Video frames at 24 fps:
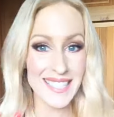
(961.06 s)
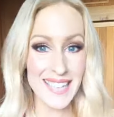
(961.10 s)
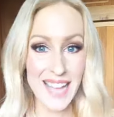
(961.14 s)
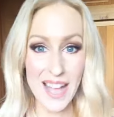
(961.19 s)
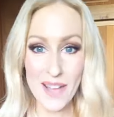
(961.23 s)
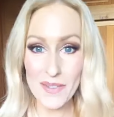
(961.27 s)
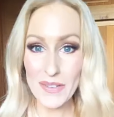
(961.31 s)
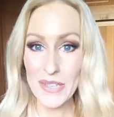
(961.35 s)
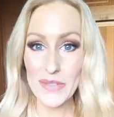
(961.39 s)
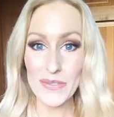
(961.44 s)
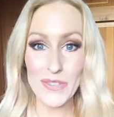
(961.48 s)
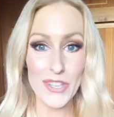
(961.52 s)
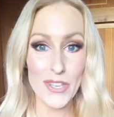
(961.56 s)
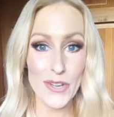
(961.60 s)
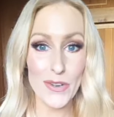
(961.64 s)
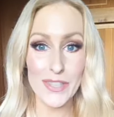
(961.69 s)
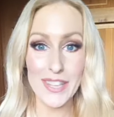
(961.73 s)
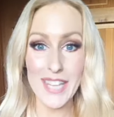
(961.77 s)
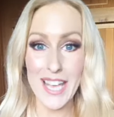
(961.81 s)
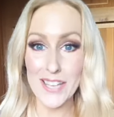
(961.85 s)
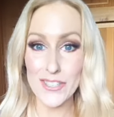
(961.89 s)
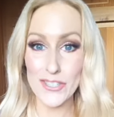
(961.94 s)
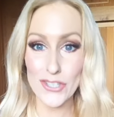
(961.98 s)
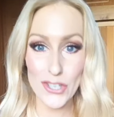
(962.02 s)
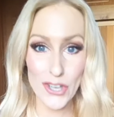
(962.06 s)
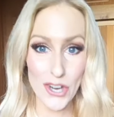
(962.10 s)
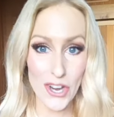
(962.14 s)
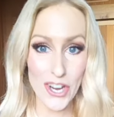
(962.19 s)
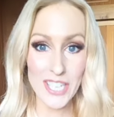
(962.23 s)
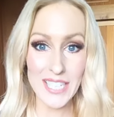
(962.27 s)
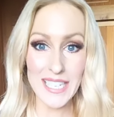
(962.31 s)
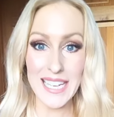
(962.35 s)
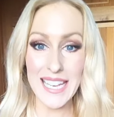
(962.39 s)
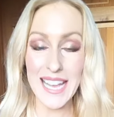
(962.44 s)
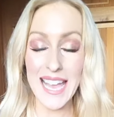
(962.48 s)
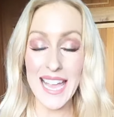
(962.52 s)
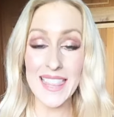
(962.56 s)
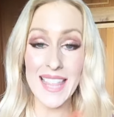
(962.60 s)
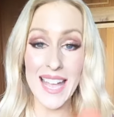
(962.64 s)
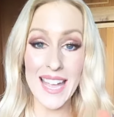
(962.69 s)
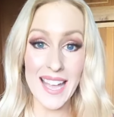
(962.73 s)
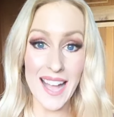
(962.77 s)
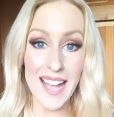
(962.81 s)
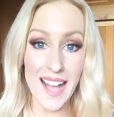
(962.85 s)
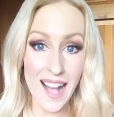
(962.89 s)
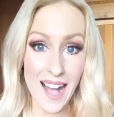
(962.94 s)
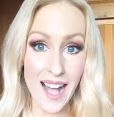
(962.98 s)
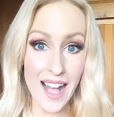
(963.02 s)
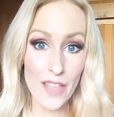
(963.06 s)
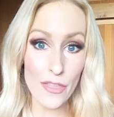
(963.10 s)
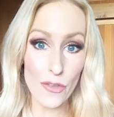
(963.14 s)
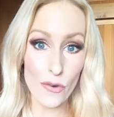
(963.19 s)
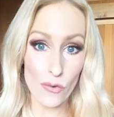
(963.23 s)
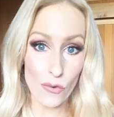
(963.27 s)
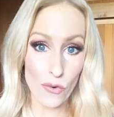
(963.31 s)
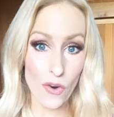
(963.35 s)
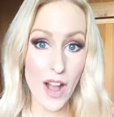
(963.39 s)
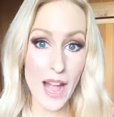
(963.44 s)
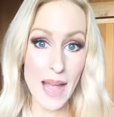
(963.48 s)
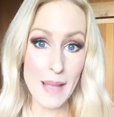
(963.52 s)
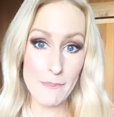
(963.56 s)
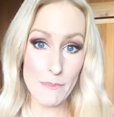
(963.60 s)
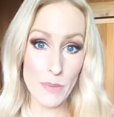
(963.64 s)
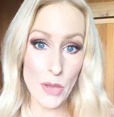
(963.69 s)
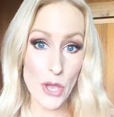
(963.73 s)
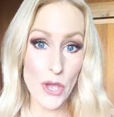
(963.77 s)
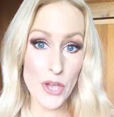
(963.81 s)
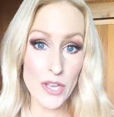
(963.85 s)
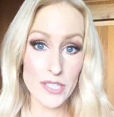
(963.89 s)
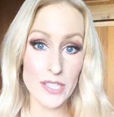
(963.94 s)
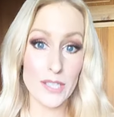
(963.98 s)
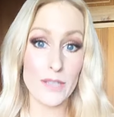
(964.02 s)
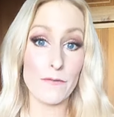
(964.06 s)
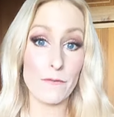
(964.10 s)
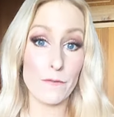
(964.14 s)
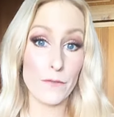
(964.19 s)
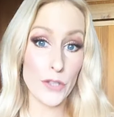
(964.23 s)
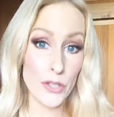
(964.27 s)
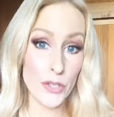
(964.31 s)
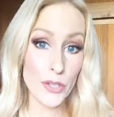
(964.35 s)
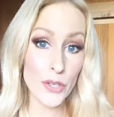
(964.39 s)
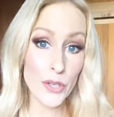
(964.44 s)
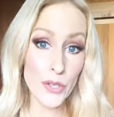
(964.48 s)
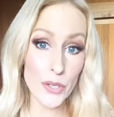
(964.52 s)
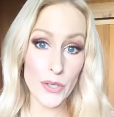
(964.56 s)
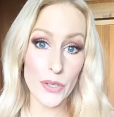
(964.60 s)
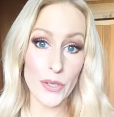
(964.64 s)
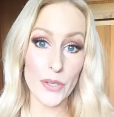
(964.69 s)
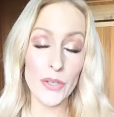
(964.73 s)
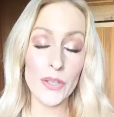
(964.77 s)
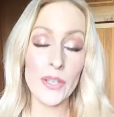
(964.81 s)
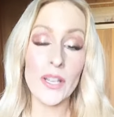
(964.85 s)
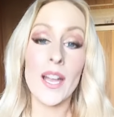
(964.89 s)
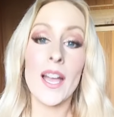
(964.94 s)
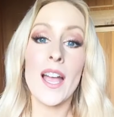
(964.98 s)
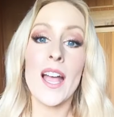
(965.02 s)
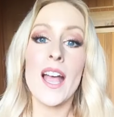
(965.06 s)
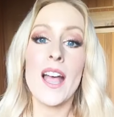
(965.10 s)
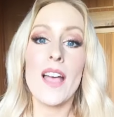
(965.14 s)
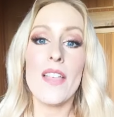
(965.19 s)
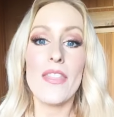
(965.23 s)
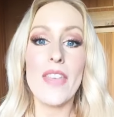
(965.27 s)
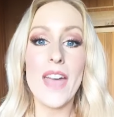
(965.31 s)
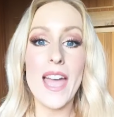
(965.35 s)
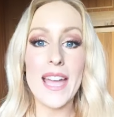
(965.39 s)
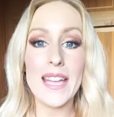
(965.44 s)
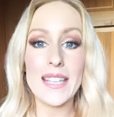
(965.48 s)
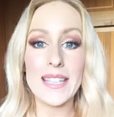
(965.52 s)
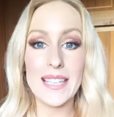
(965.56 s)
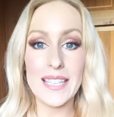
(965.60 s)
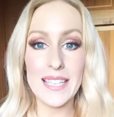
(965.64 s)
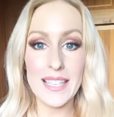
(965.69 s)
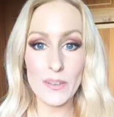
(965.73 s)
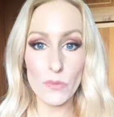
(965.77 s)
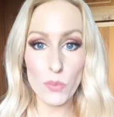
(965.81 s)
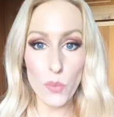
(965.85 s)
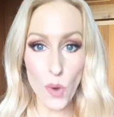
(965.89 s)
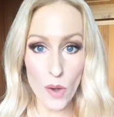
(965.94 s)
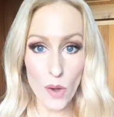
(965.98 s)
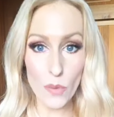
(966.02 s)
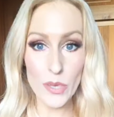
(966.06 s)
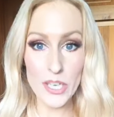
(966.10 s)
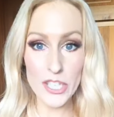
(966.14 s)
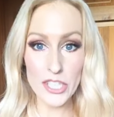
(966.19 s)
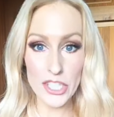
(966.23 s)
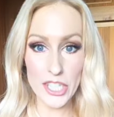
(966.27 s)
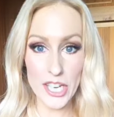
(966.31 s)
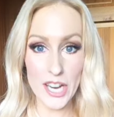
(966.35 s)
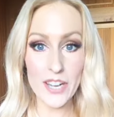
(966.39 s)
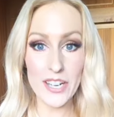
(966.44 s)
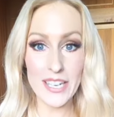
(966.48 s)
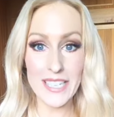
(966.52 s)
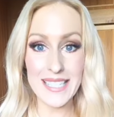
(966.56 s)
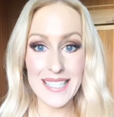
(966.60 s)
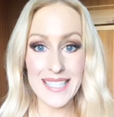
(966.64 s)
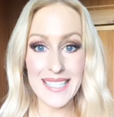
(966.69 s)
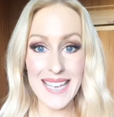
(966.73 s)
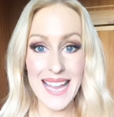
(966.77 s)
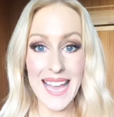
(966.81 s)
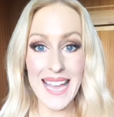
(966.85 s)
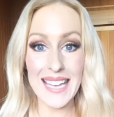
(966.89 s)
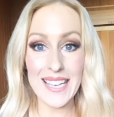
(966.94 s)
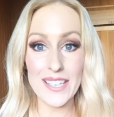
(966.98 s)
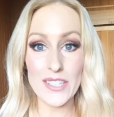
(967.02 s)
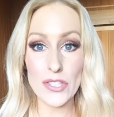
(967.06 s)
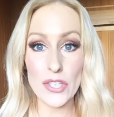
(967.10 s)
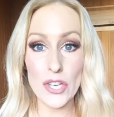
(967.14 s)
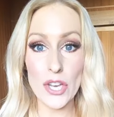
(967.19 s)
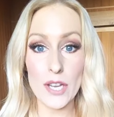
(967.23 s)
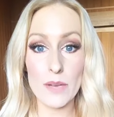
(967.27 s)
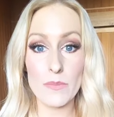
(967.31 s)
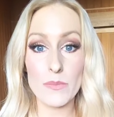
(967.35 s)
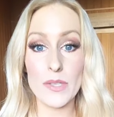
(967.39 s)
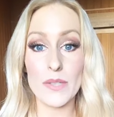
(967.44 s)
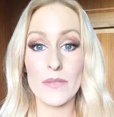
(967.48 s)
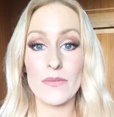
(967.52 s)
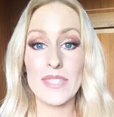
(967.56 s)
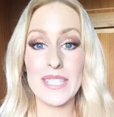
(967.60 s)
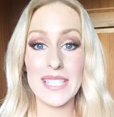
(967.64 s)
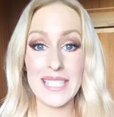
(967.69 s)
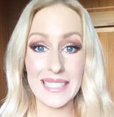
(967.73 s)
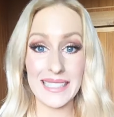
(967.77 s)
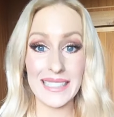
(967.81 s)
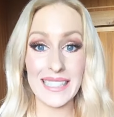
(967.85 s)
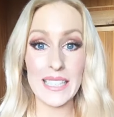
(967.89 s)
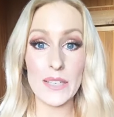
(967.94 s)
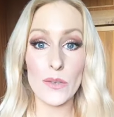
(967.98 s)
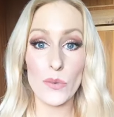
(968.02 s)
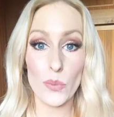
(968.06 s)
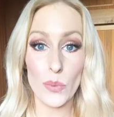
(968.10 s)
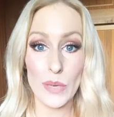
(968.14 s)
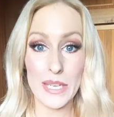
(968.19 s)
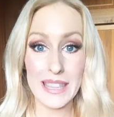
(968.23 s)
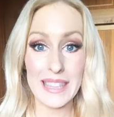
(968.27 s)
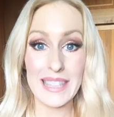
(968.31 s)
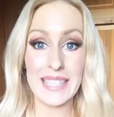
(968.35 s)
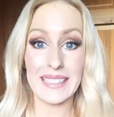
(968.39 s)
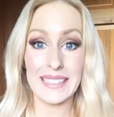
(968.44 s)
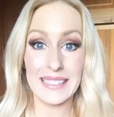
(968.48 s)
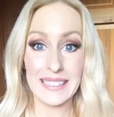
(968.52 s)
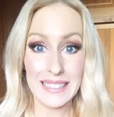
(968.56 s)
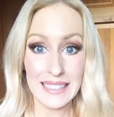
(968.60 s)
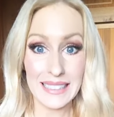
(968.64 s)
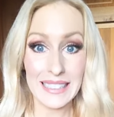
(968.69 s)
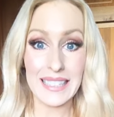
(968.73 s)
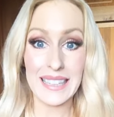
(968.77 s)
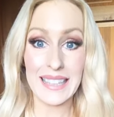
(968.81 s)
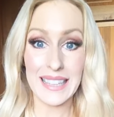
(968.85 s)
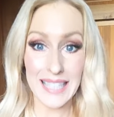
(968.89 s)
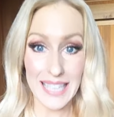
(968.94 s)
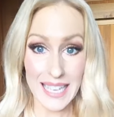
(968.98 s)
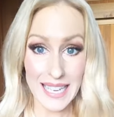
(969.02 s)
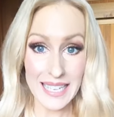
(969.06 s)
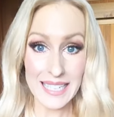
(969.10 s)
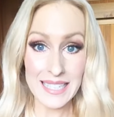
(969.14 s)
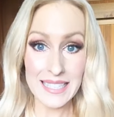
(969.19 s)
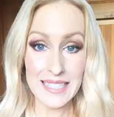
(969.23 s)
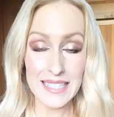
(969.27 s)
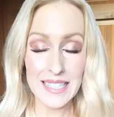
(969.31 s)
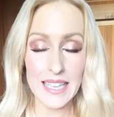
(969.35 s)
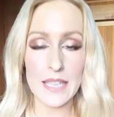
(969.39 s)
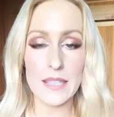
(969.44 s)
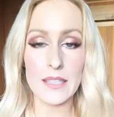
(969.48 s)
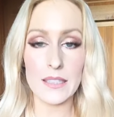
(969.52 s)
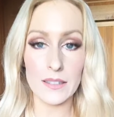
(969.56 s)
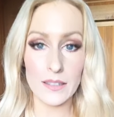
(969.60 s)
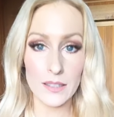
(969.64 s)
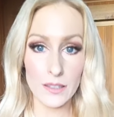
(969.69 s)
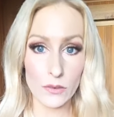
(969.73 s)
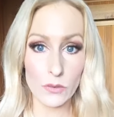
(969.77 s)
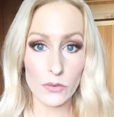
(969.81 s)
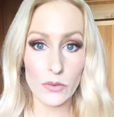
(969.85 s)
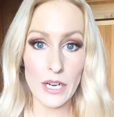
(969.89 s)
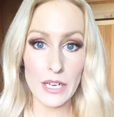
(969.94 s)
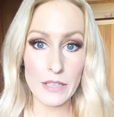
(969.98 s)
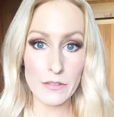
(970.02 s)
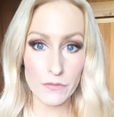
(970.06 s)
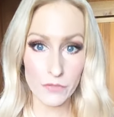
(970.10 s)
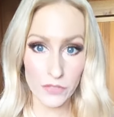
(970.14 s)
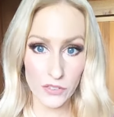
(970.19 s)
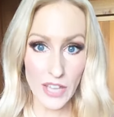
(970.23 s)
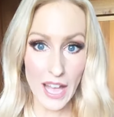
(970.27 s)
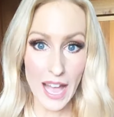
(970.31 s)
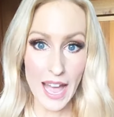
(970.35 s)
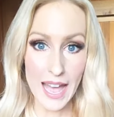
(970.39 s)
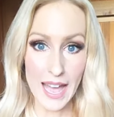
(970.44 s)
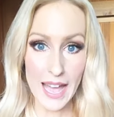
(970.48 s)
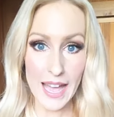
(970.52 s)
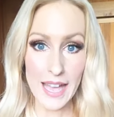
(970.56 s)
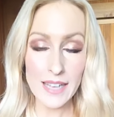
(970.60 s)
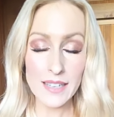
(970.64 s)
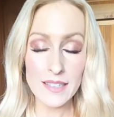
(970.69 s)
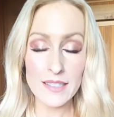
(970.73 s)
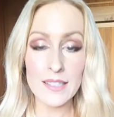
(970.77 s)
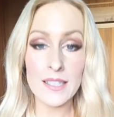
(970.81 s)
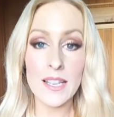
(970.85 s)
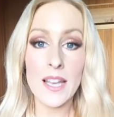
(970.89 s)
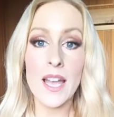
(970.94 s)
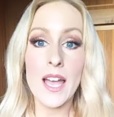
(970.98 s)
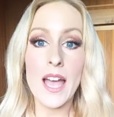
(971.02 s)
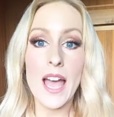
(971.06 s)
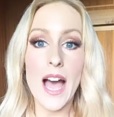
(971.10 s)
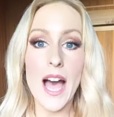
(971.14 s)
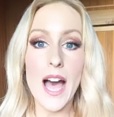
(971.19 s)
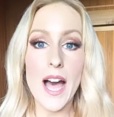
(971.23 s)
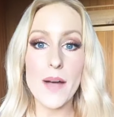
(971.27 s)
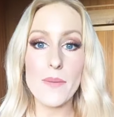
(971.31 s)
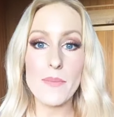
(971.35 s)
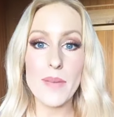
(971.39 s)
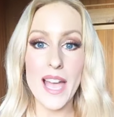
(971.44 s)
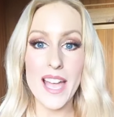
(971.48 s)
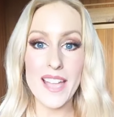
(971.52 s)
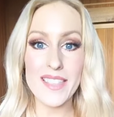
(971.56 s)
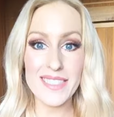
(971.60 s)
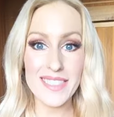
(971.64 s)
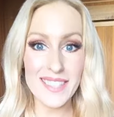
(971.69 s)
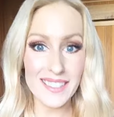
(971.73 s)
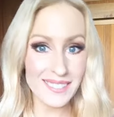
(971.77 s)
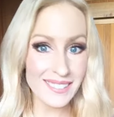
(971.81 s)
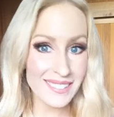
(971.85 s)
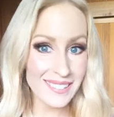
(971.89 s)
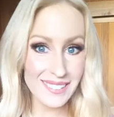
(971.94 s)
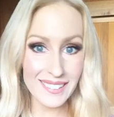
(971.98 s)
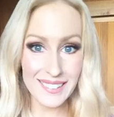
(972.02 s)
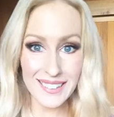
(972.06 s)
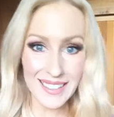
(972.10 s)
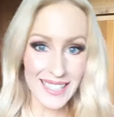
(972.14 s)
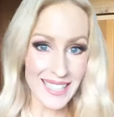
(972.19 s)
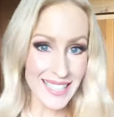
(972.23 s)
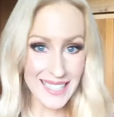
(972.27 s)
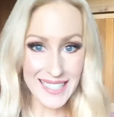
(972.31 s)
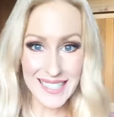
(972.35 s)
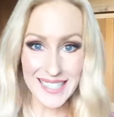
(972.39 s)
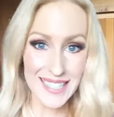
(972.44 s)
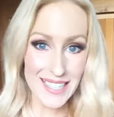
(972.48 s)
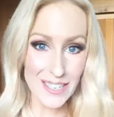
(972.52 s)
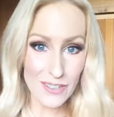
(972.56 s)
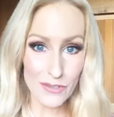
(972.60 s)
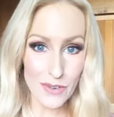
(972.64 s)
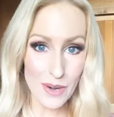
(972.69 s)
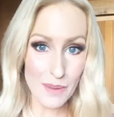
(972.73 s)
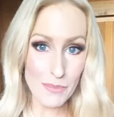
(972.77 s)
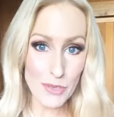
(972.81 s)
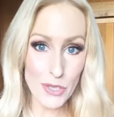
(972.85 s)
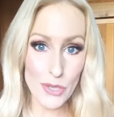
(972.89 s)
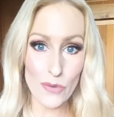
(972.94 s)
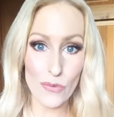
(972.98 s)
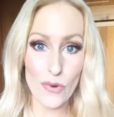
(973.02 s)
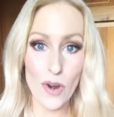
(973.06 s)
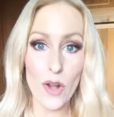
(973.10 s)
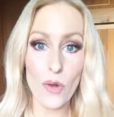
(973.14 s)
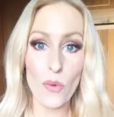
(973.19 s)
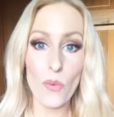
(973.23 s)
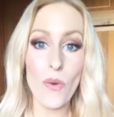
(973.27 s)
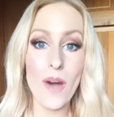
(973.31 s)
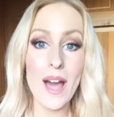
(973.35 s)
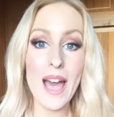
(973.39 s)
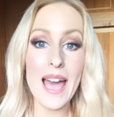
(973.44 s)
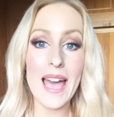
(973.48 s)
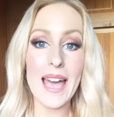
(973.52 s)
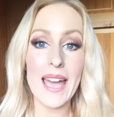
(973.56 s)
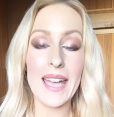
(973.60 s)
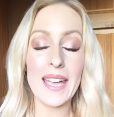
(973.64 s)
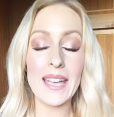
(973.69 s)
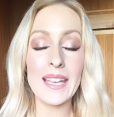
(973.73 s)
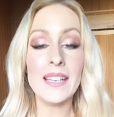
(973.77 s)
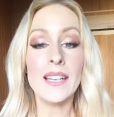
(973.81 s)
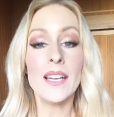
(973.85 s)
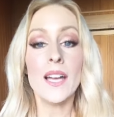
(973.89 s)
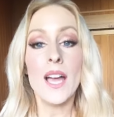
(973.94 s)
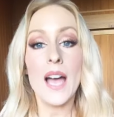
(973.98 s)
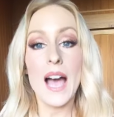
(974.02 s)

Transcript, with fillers: coming with you on that journey and they are the right person for you then what we're sharing today in terms of dealing with the little things and the little red flags um, and the little things that rub you the wrong way,